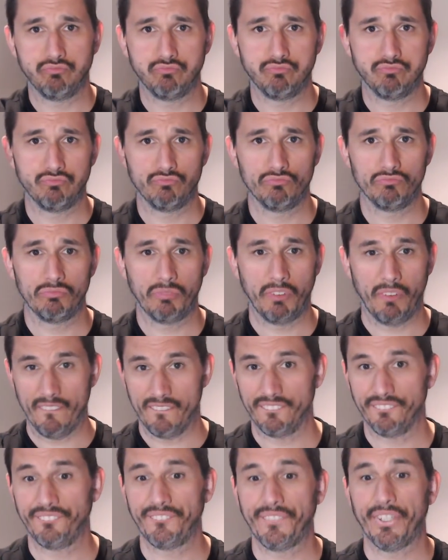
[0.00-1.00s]
whenever the
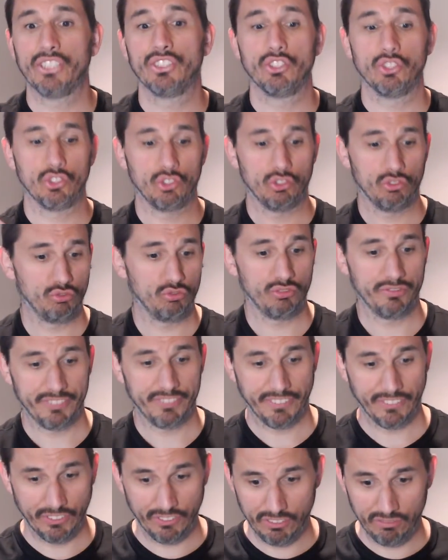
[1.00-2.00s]
humidity is raised
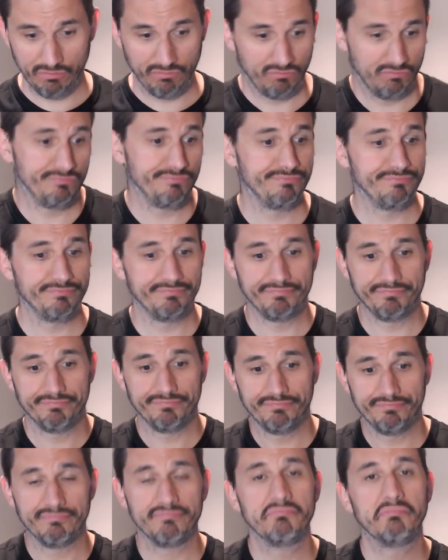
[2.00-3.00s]
to a certain point,
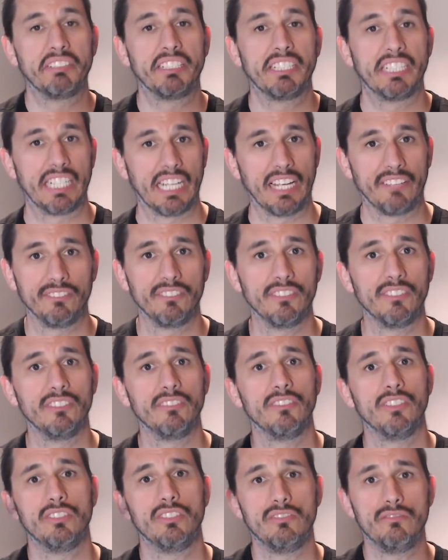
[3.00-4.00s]
that fan will turn
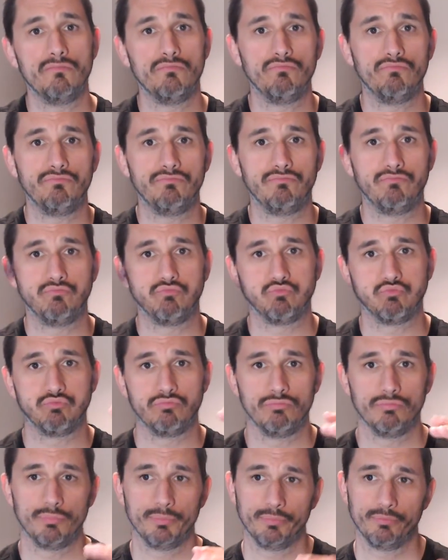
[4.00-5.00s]
on,
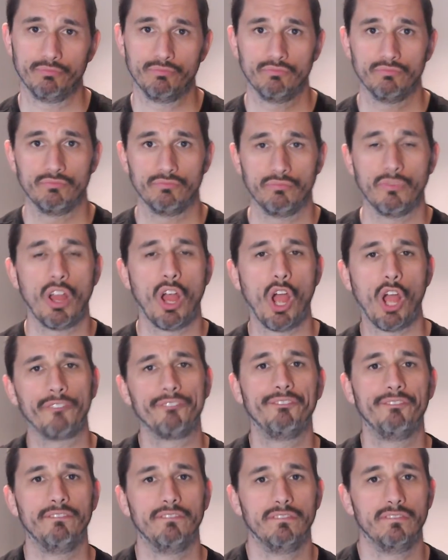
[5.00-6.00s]
lowering the
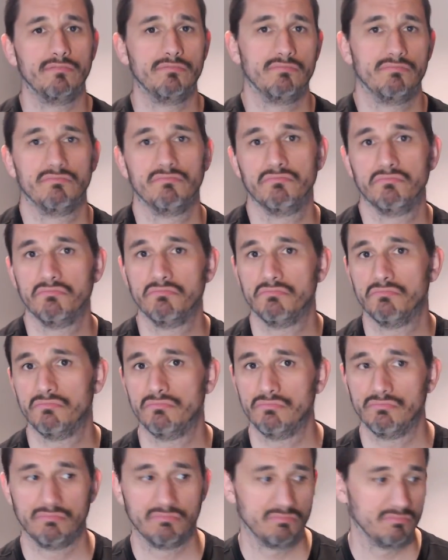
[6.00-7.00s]
humidity in the room, and
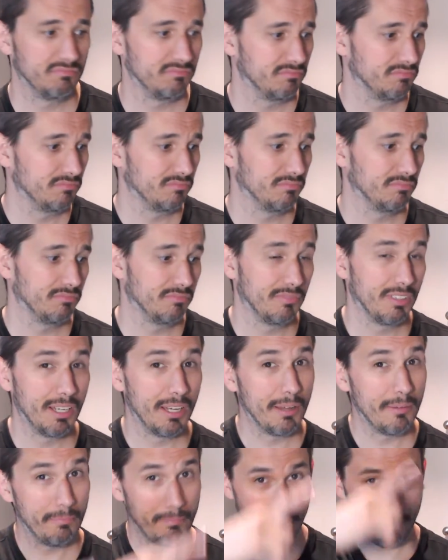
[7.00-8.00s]
then turn off
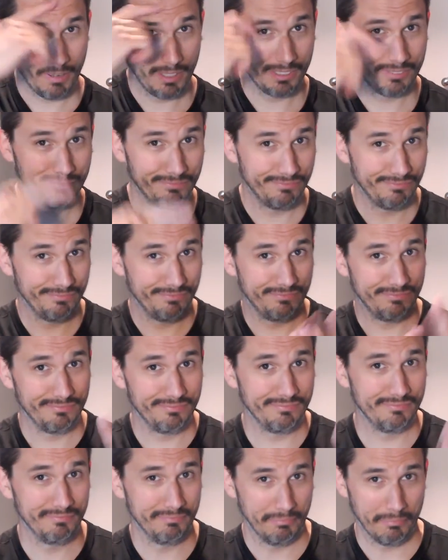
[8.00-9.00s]
once the room is dry enough.